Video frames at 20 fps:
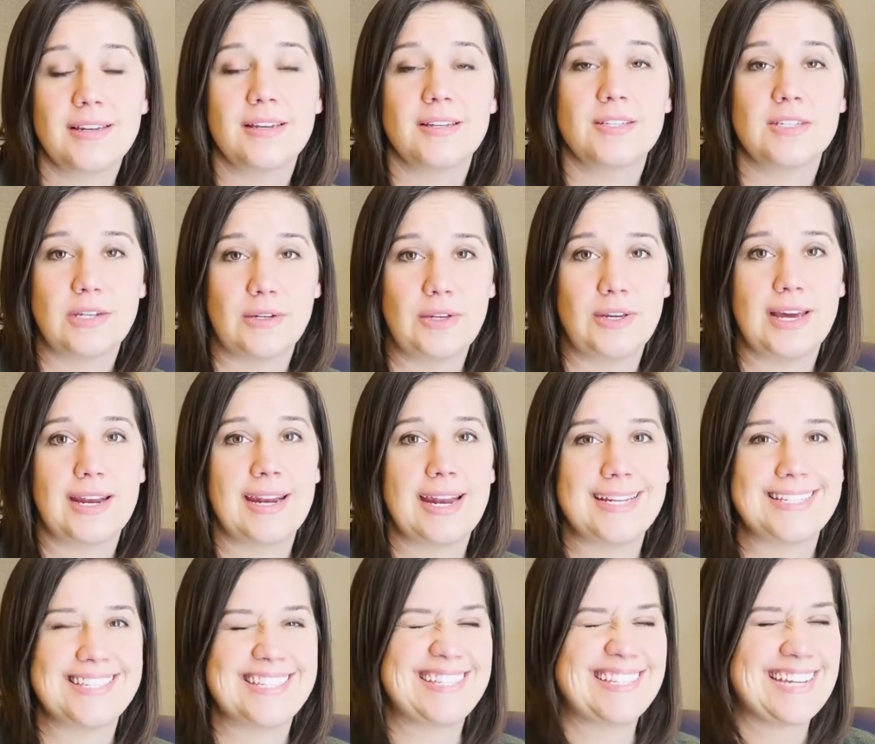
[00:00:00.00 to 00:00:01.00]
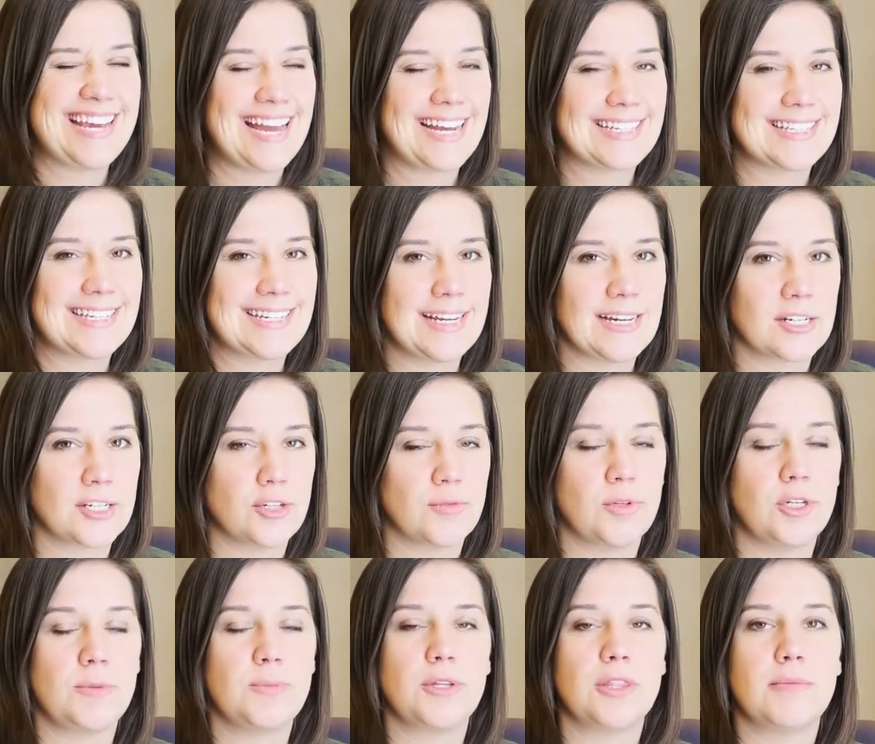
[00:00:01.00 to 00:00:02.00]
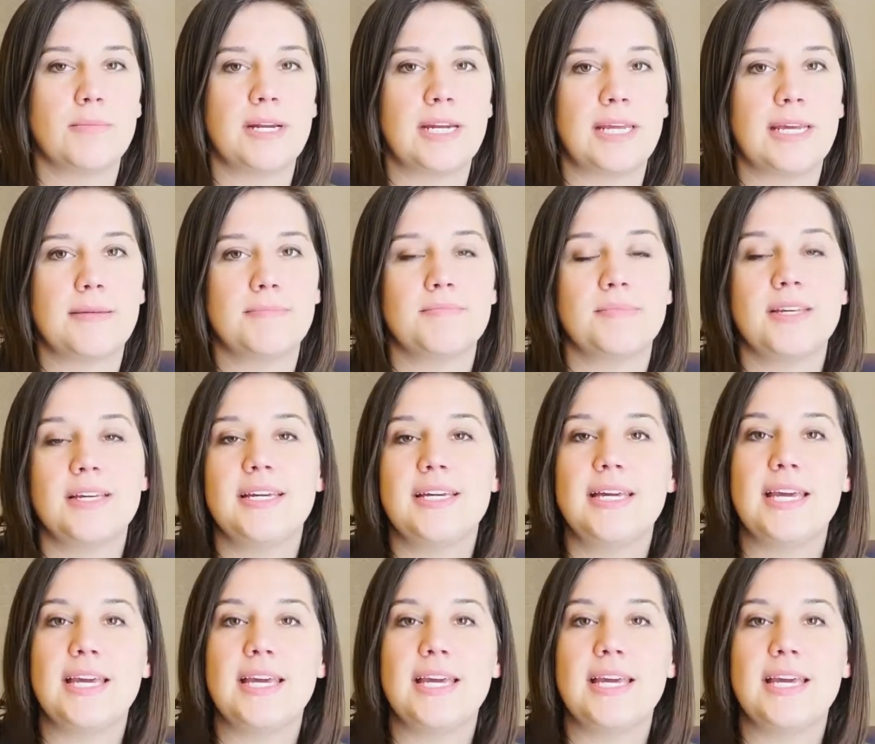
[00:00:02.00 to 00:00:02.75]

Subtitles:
So you got a nice tax deduction when you put the money in.